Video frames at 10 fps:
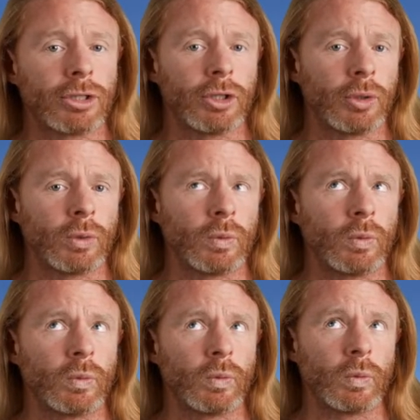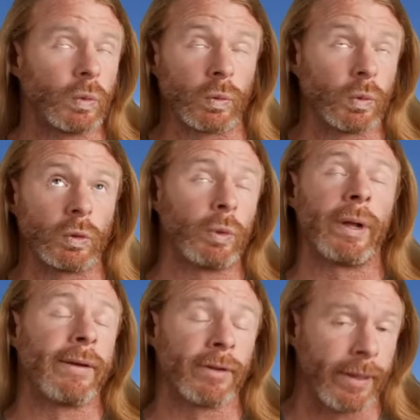to do
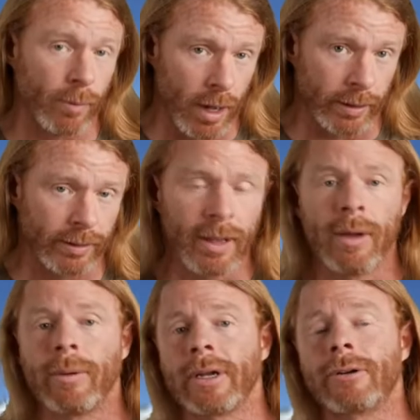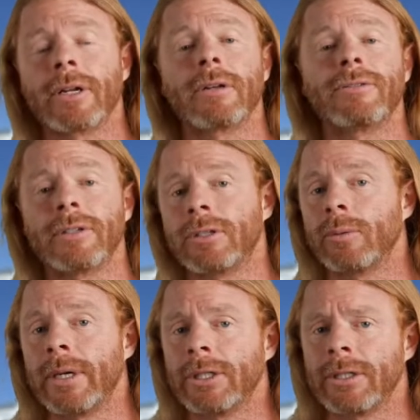whatever they want when a critical
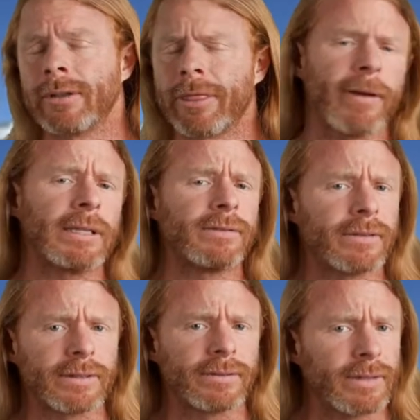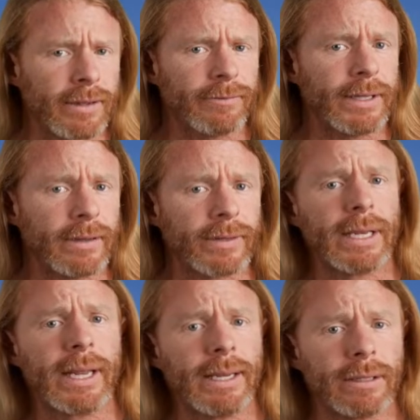situation threatens the safety of
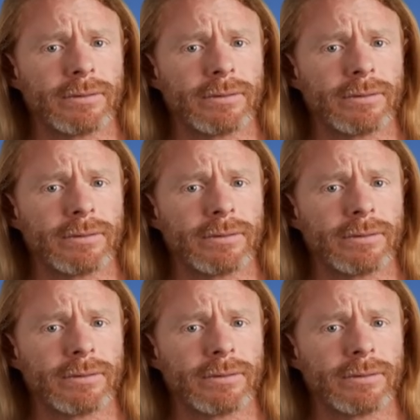Canadian